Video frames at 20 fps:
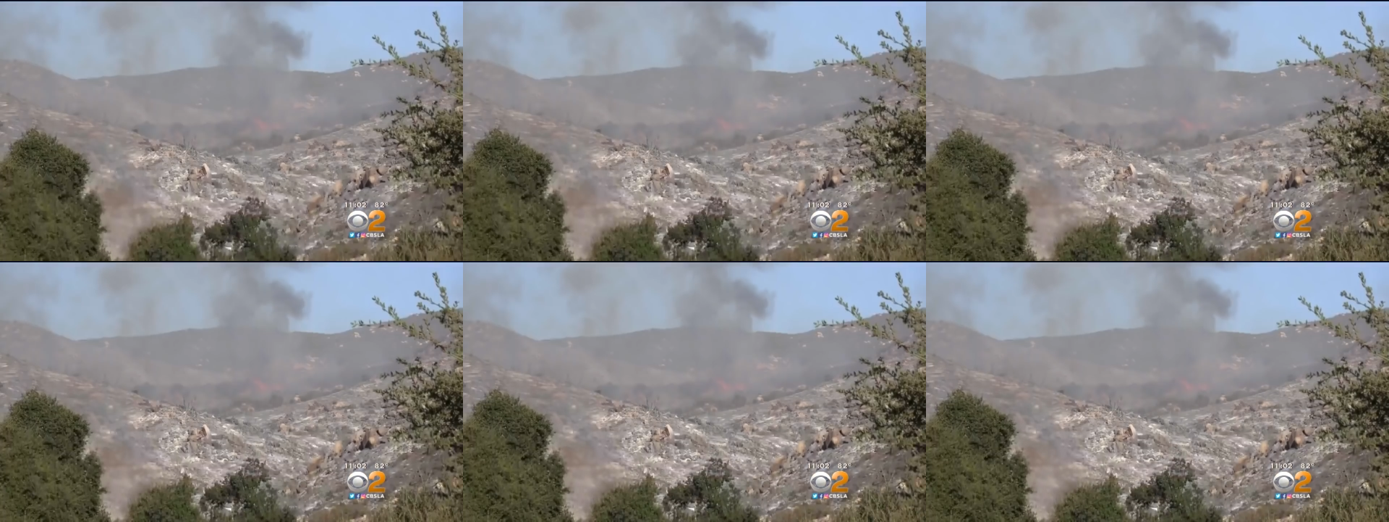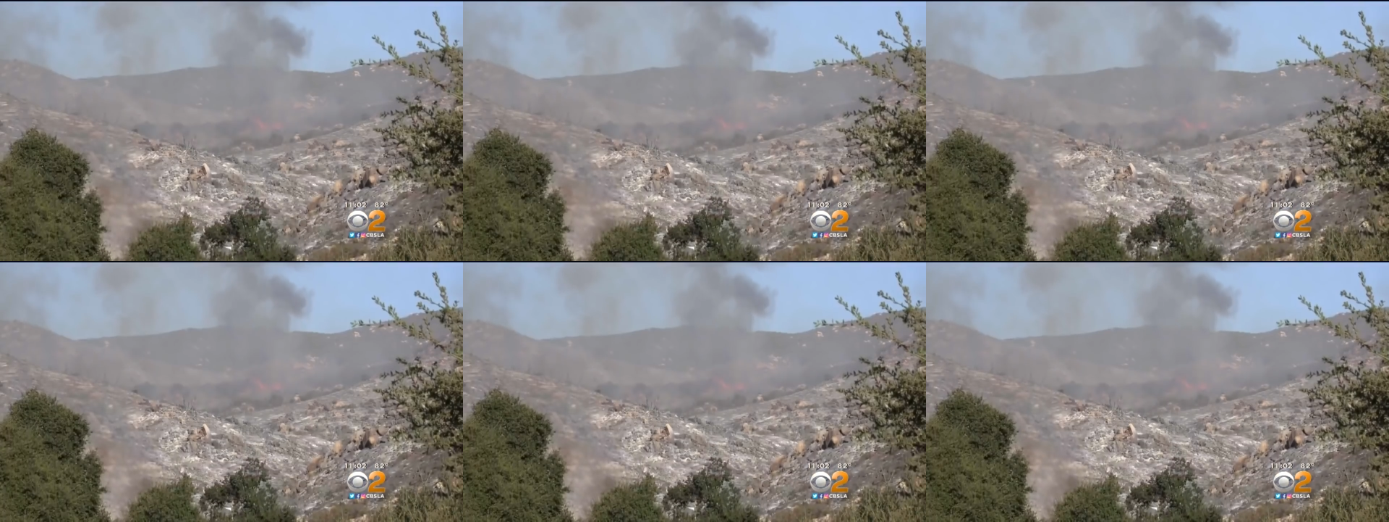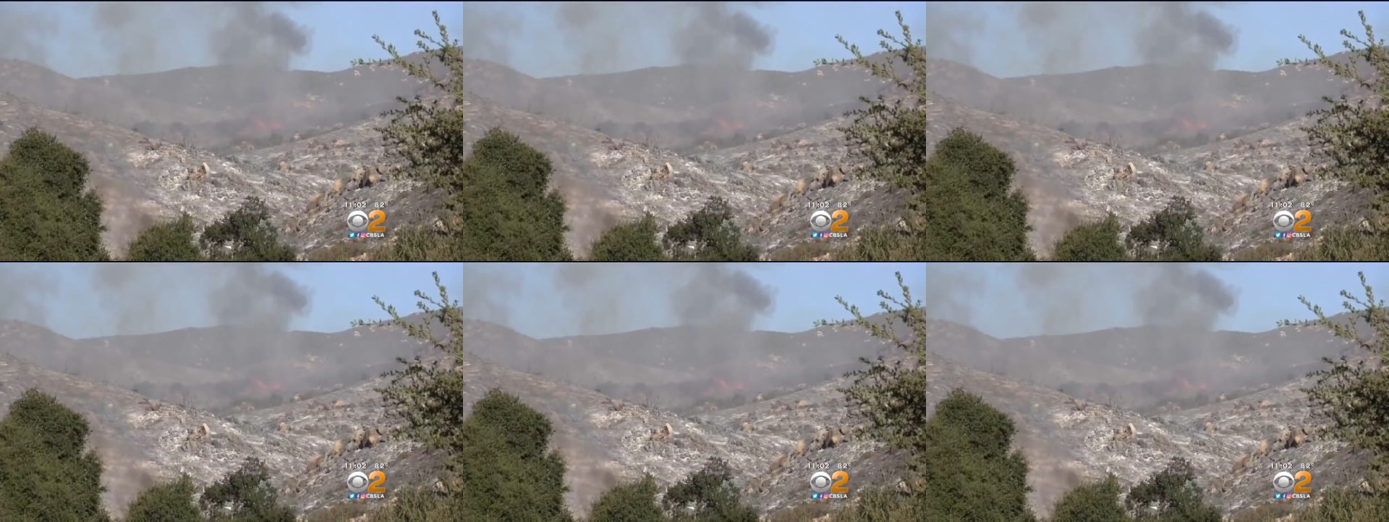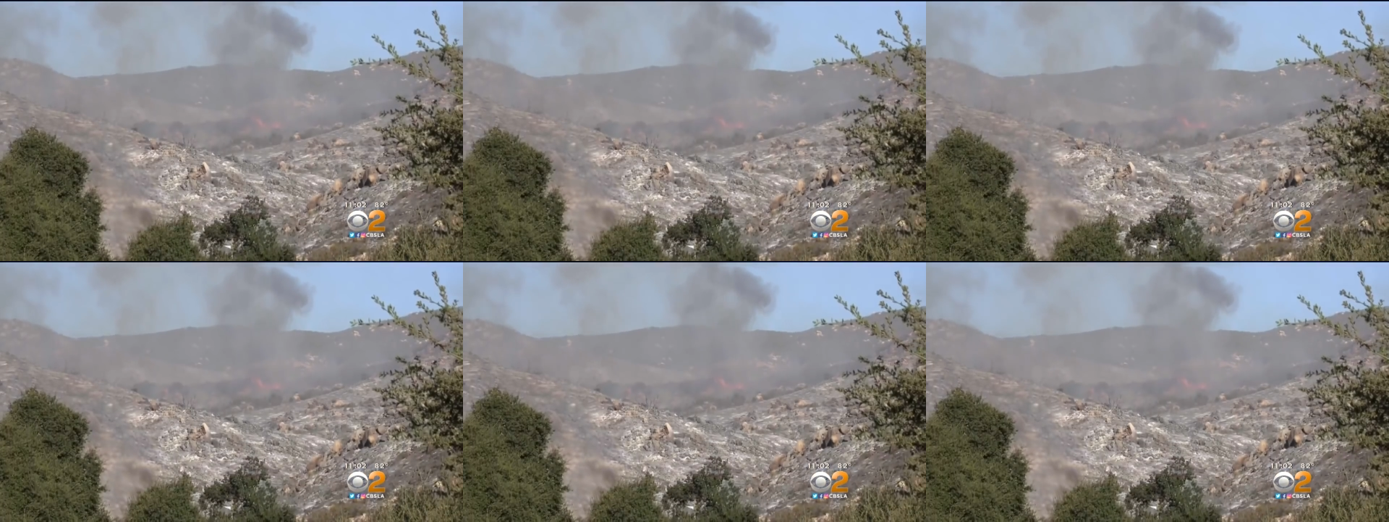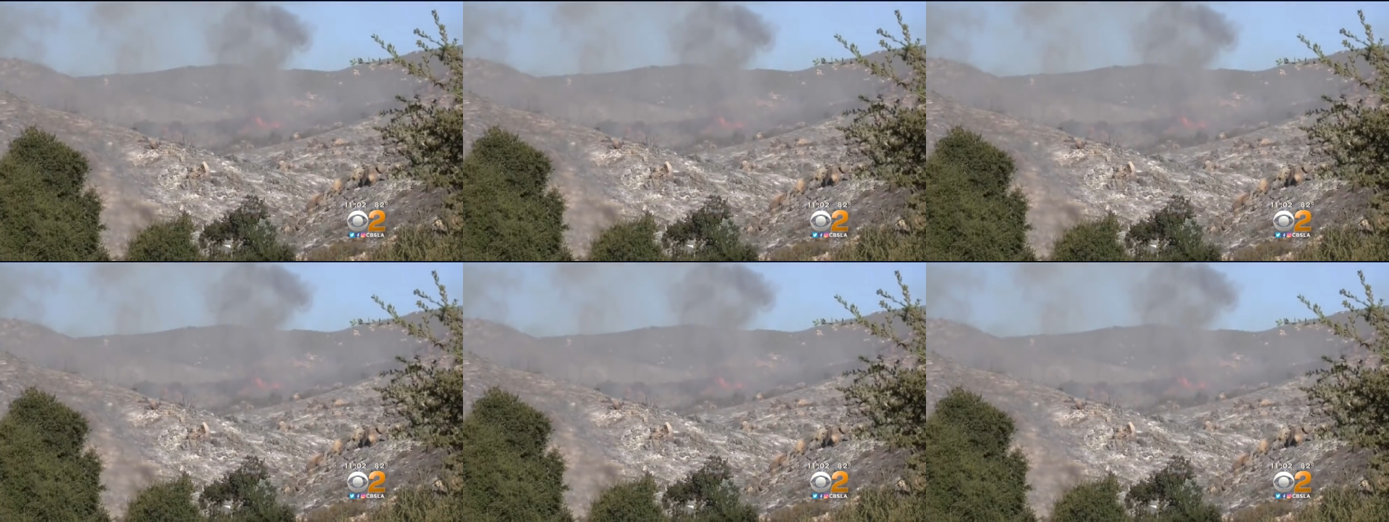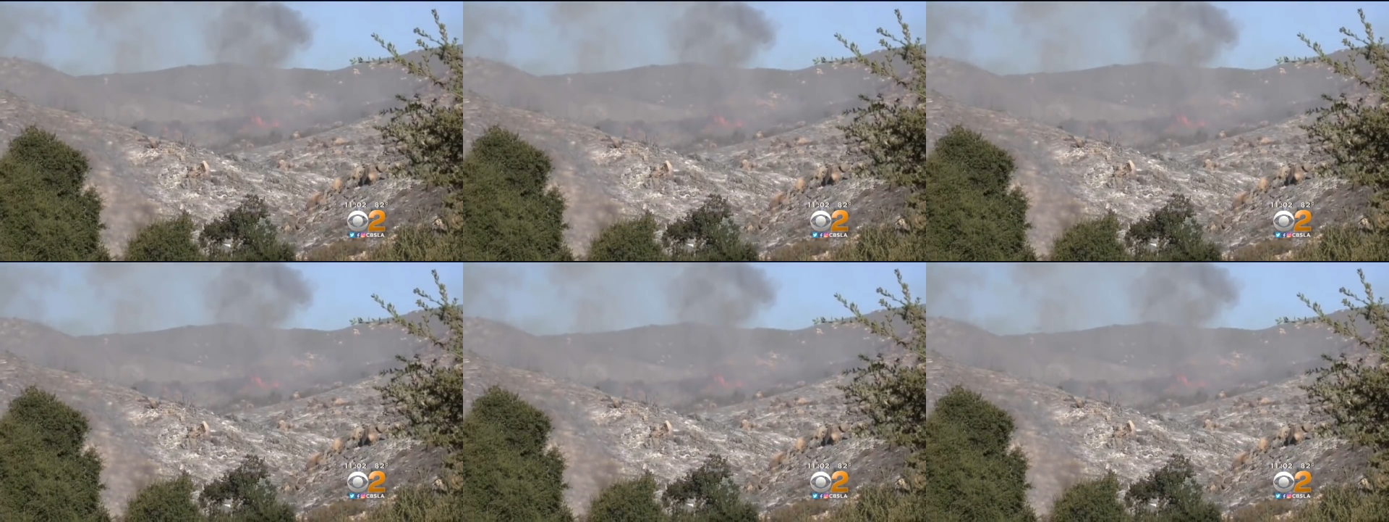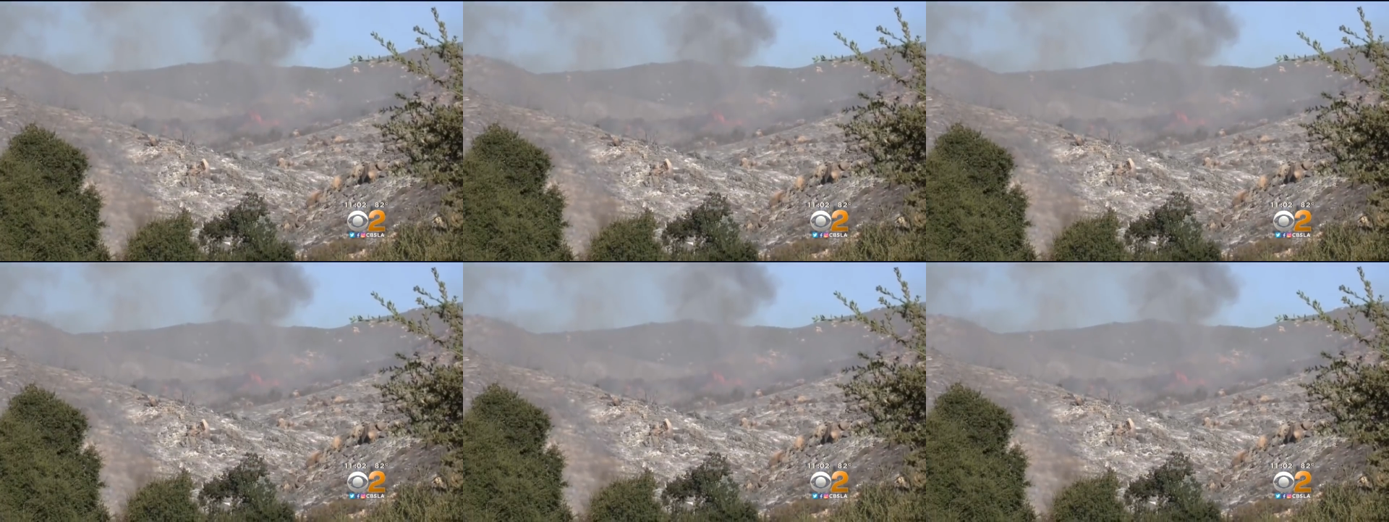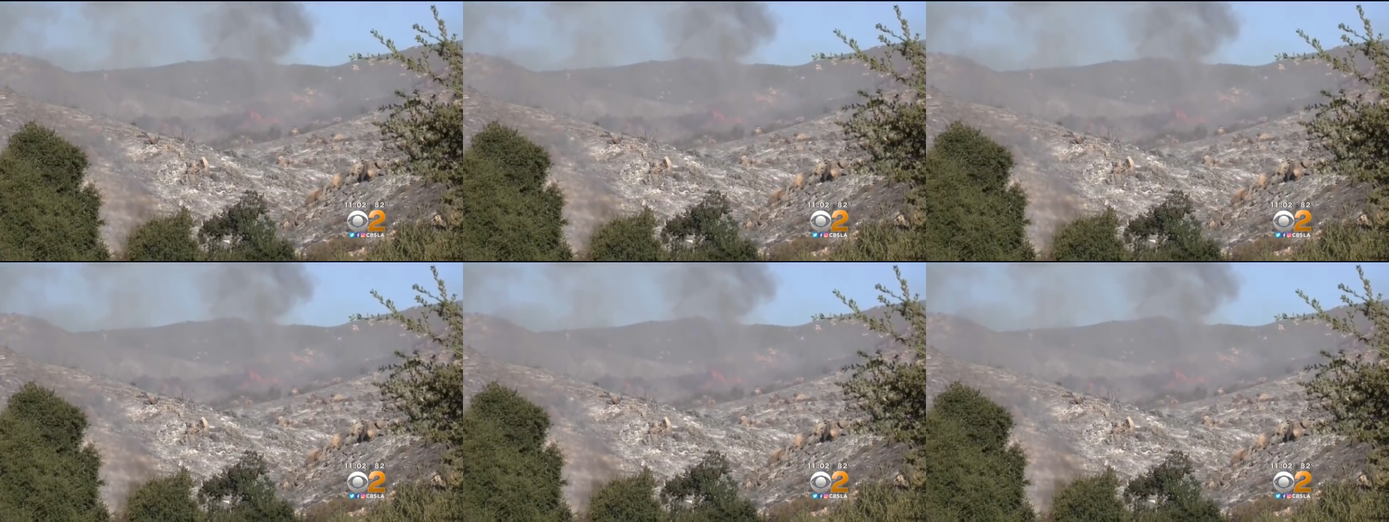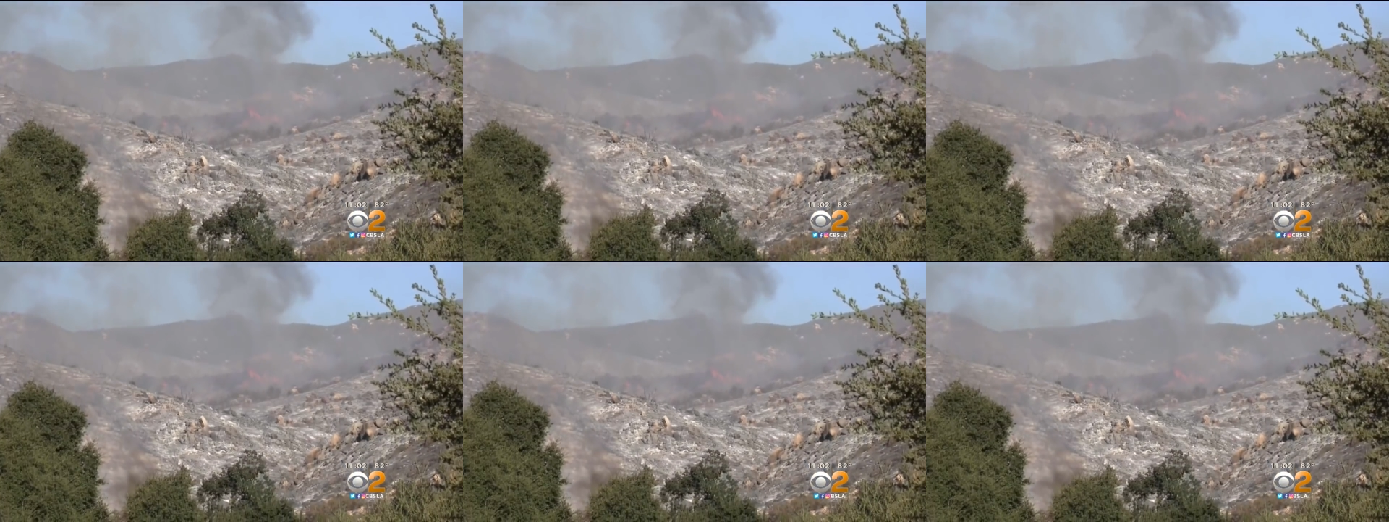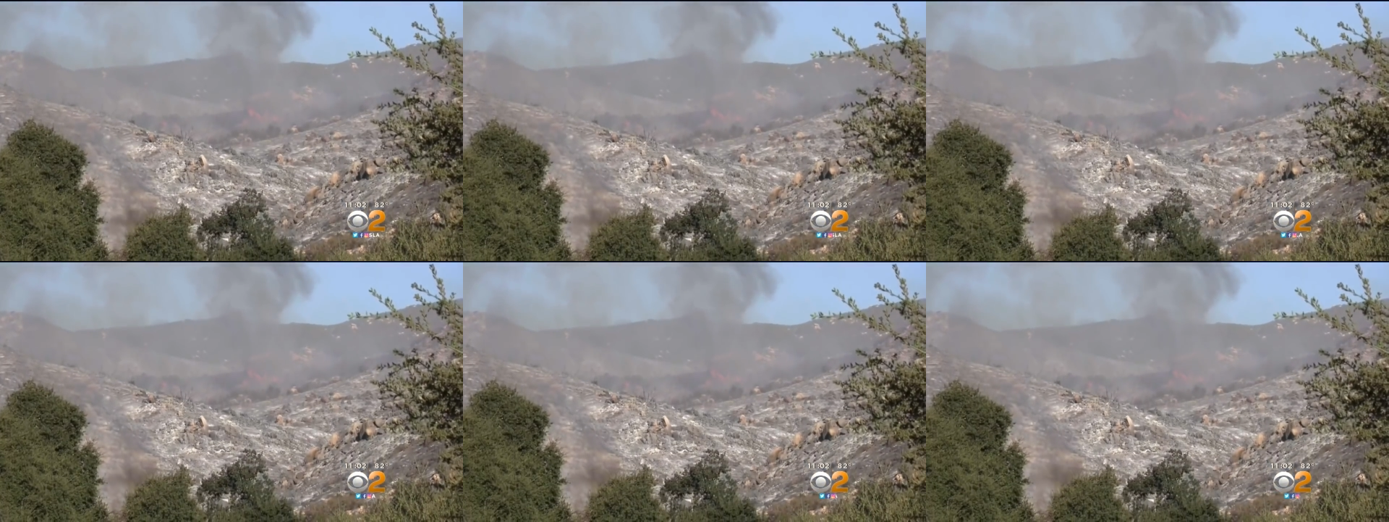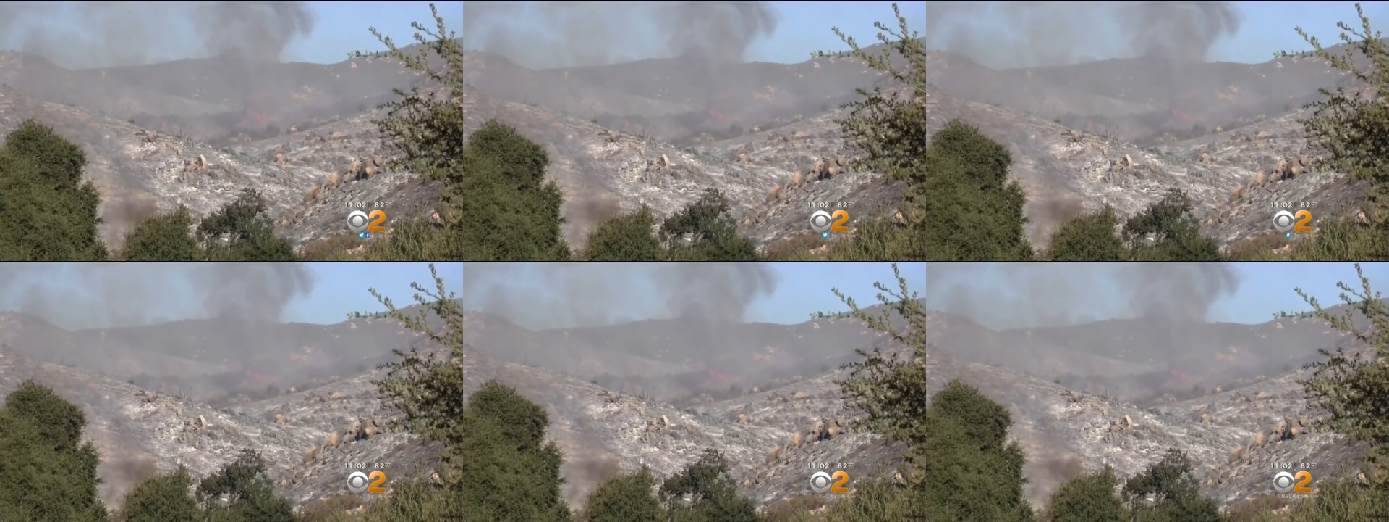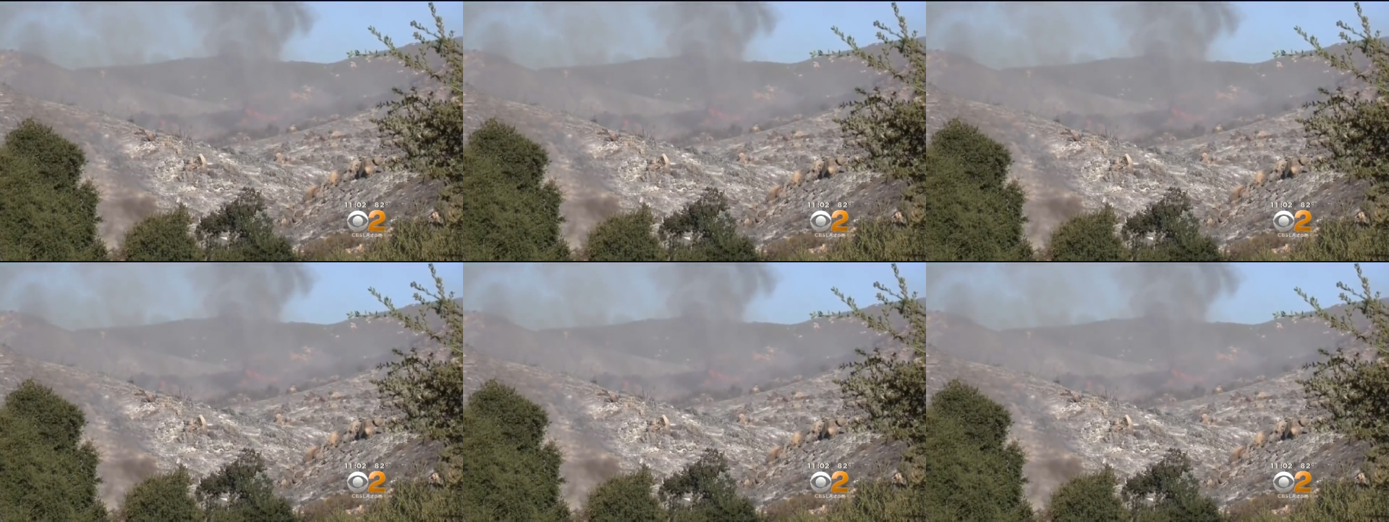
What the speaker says: Nobody's mouth can be seen.